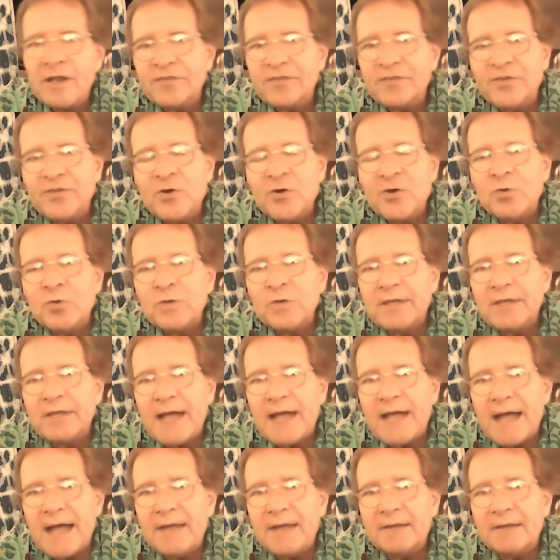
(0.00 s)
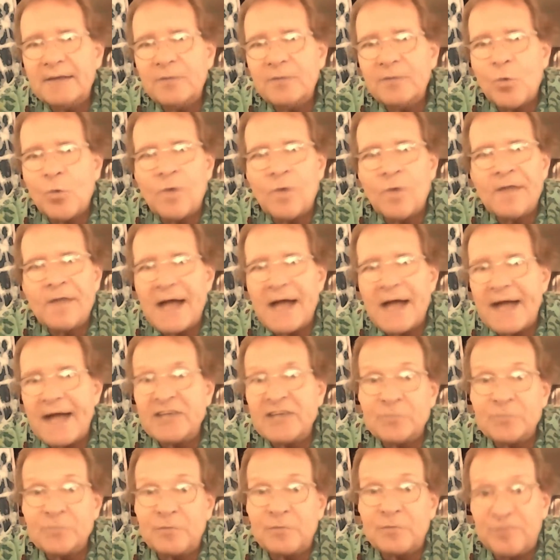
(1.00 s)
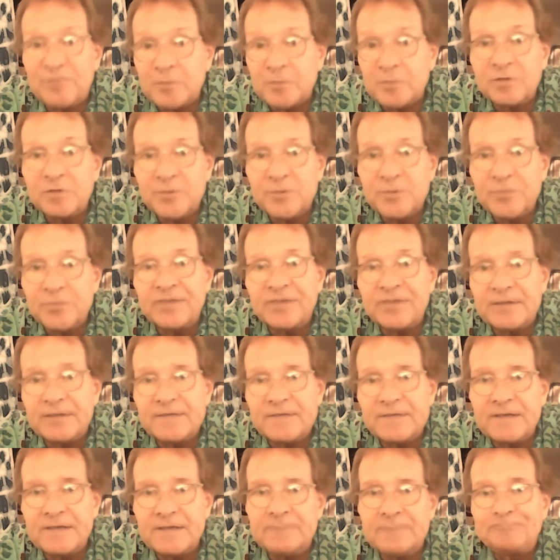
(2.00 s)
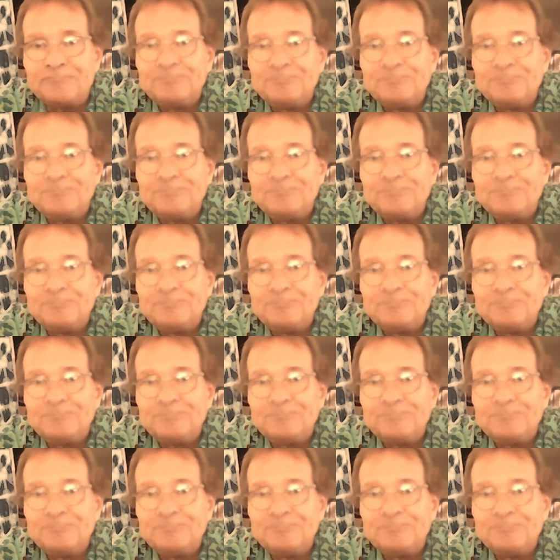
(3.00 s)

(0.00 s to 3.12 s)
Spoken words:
the only guy that won the Heisman from a losing team.